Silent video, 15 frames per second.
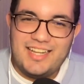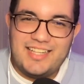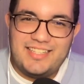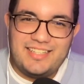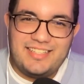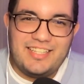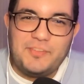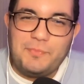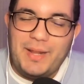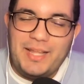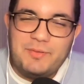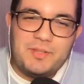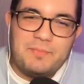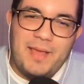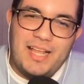Instead of
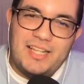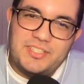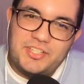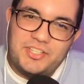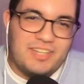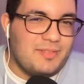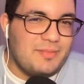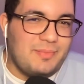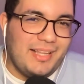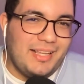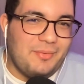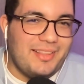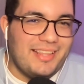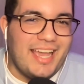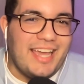playing with bells, you could have been playing
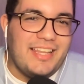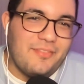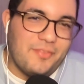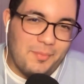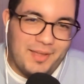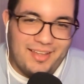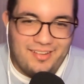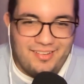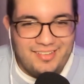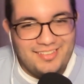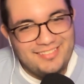with the end of the bell.